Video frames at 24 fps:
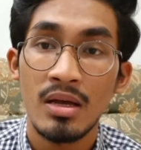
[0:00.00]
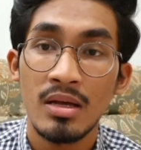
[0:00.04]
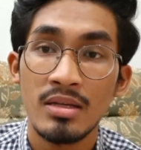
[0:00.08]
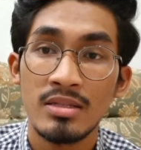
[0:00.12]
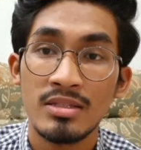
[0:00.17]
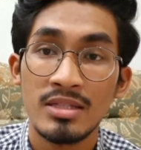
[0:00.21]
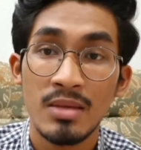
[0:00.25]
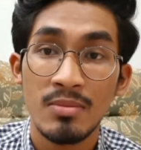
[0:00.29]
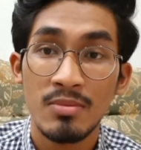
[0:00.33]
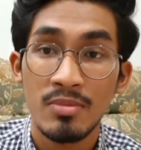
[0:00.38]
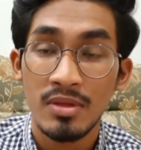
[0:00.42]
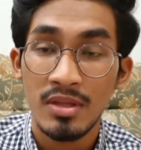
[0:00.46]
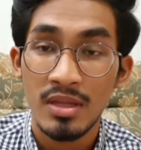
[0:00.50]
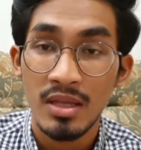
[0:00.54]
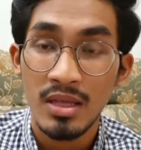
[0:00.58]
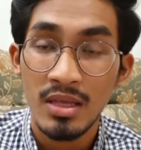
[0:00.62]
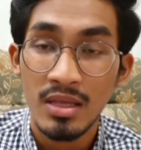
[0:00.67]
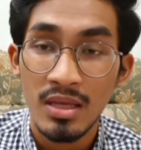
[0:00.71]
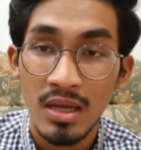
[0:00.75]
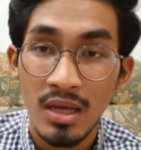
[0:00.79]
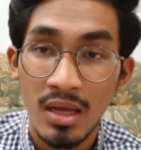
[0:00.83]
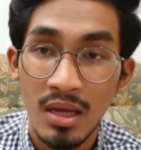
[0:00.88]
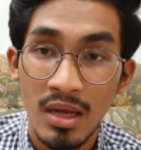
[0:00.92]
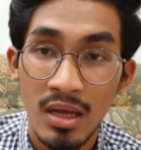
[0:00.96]

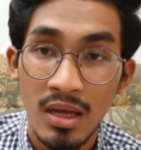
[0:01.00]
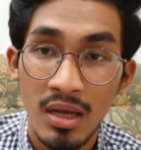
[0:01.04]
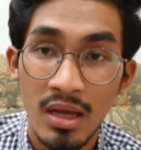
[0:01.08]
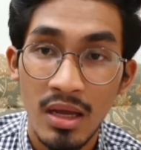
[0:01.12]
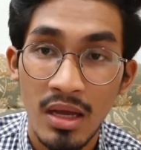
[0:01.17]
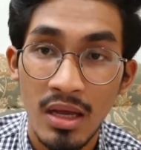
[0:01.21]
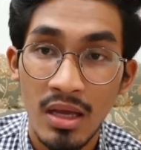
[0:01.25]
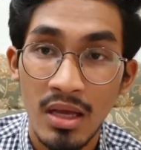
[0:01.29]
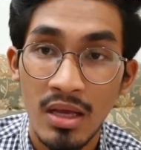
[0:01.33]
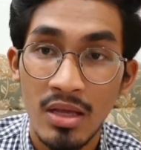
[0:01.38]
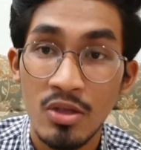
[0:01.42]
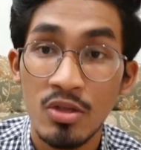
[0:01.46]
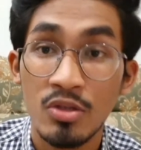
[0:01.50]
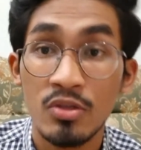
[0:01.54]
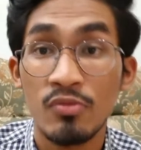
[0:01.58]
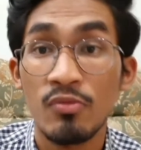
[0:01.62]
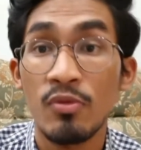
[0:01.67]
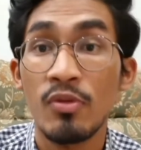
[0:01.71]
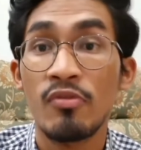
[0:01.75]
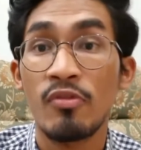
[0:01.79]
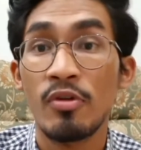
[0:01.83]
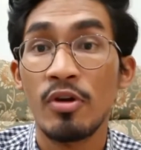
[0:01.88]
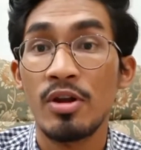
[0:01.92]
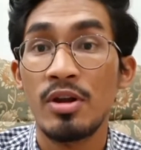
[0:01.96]
something
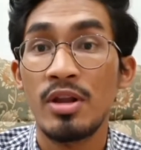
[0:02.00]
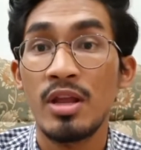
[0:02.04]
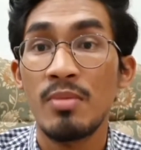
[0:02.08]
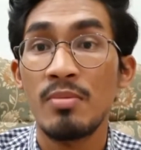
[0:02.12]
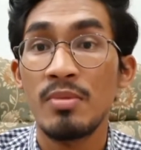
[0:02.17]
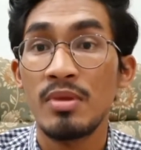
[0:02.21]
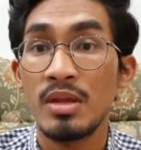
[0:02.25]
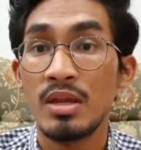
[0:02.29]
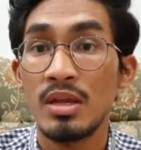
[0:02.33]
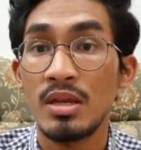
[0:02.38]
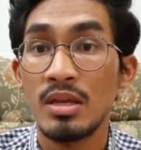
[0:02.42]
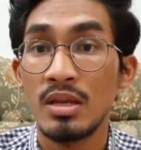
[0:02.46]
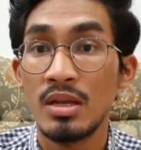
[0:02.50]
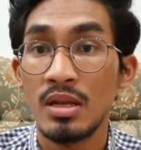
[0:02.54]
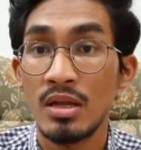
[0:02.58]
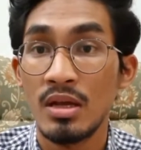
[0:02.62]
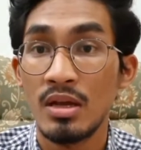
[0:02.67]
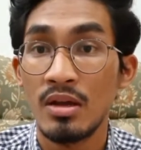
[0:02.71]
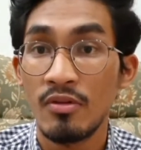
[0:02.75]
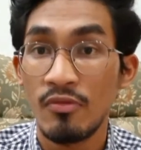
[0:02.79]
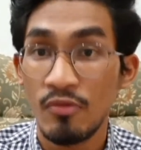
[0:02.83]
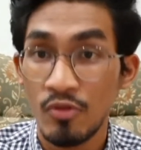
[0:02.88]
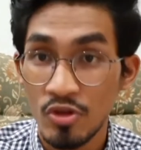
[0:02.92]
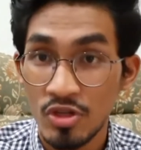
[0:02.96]
useful for them in
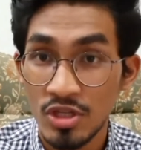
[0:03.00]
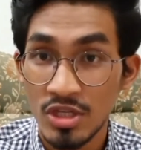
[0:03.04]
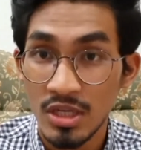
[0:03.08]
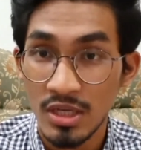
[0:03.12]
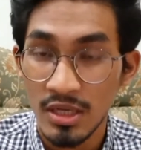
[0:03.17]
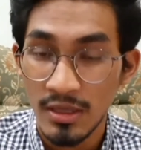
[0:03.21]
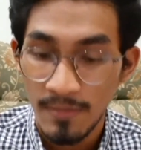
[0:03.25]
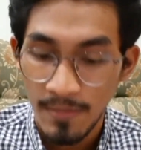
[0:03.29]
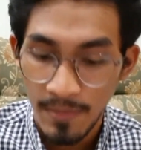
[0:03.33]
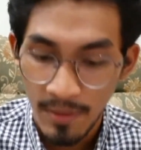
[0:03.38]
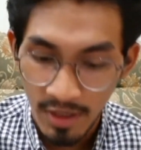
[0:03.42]
the future.